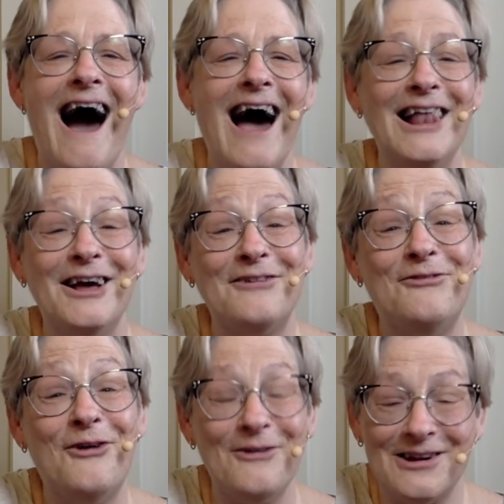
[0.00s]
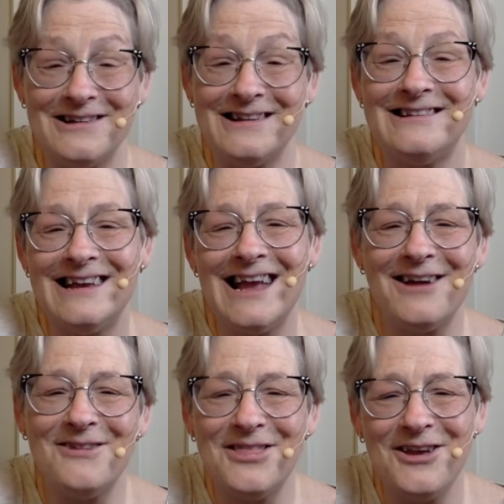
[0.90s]
I look forward to
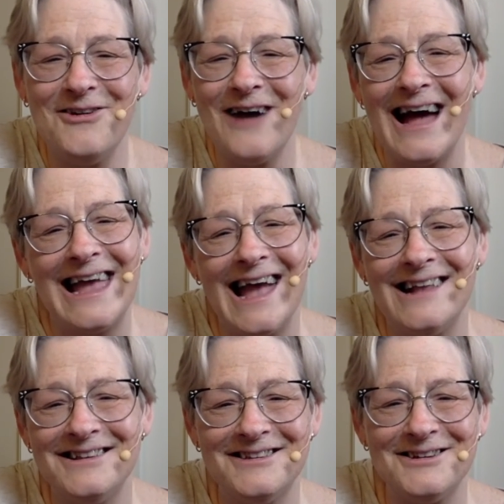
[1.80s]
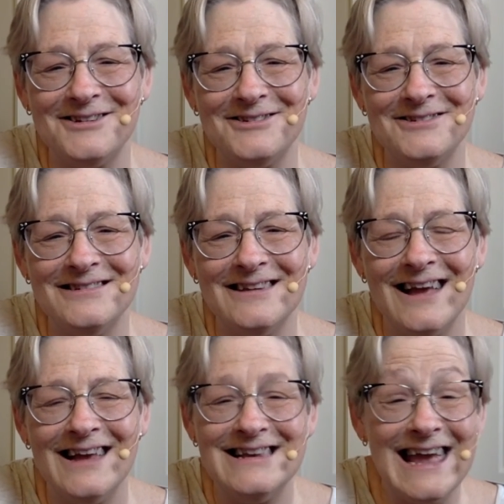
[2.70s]
singing with you again soon.
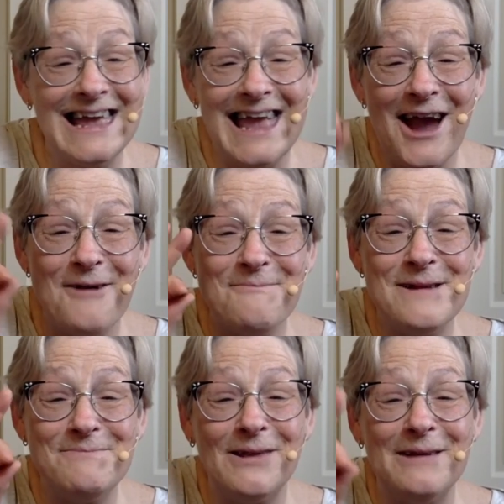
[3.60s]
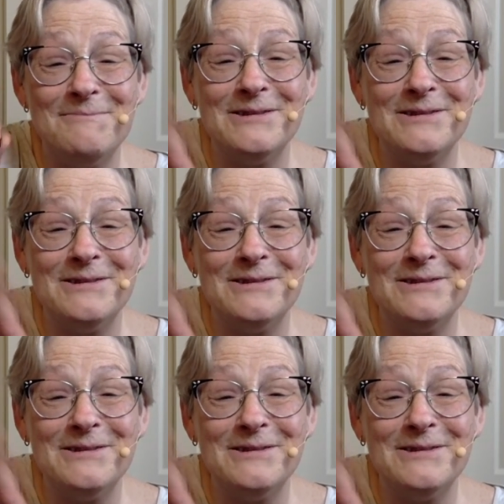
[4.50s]
Take care, people in